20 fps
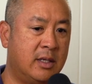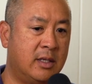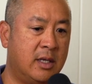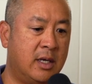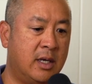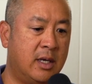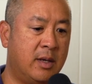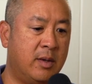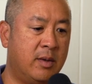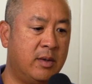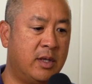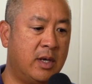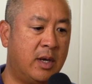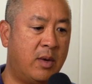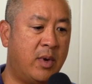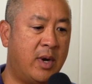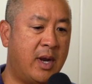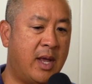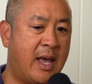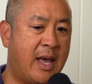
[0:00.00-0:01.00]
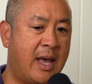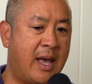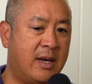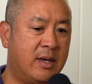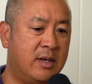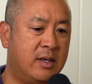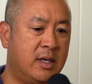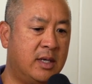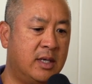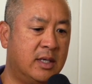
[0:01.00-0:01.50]
The thing I want to
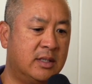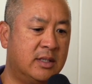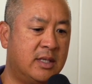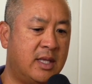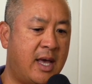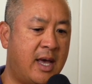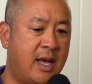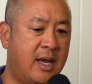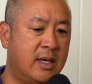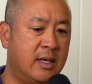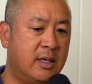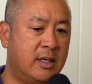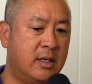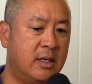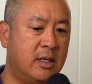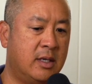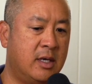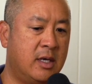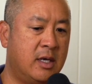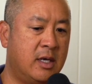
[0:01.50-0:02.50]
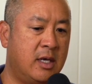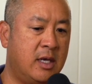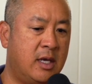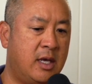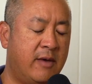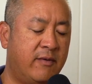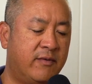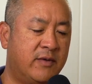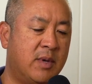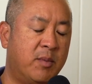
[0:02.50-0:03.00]
add is that
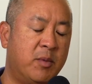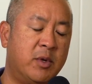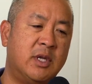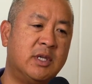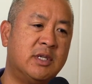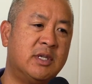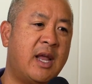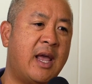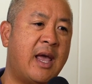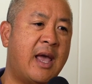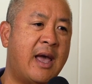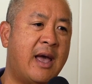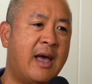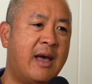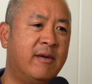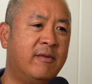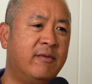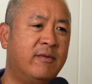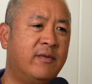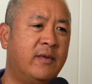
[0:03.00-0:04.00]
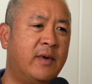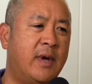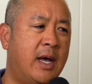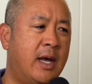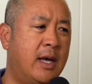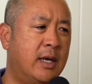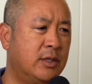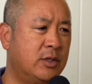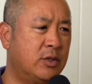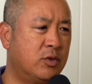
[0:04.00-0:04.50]
if someone doesn't have
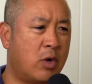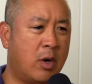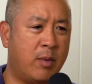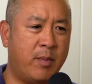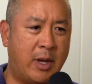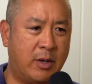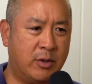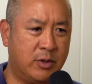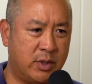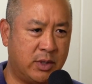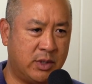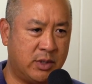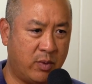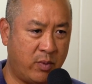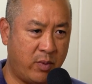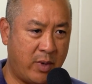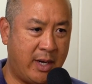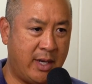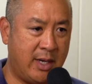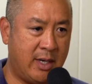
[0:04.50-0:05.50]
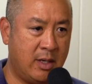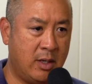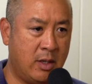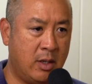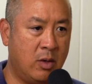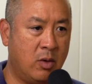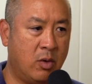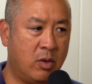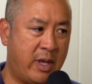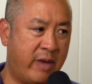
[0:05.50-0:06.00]
strong boundaries already,
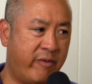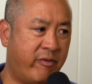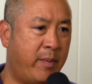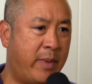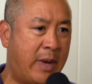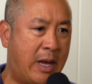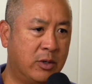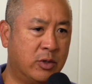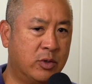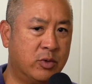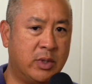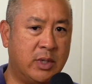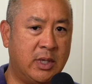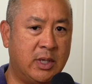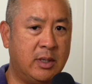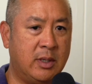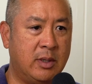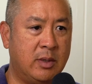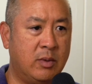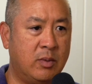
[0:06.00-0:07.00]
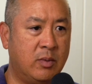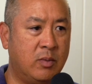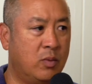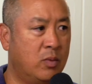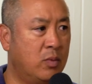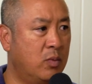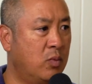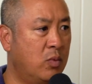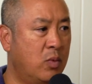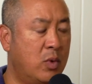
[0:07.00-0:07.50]
or they have a boundary
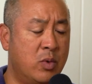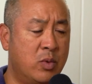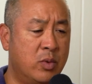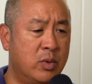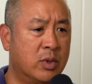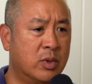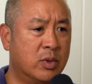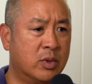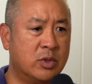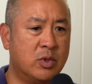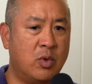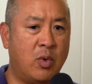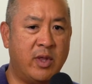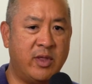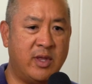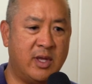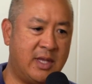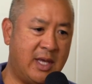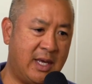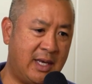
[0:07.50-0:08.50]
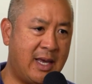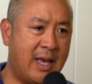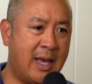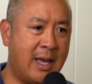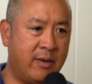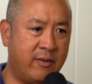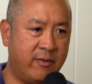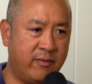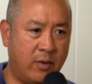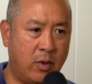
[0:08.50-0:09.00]
wound or so on, that they
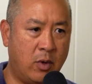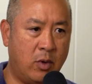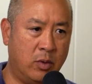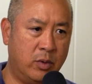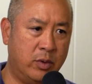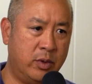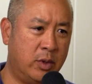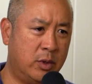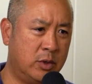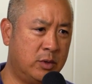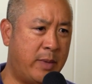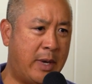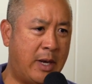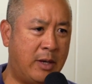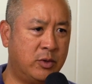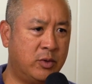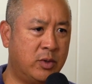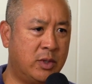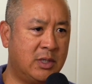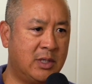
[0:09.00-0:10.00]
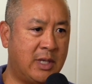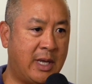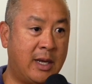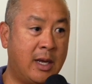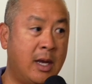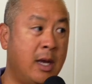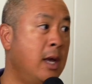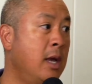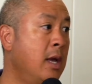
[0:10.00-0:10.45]
can't hold those boundaries, like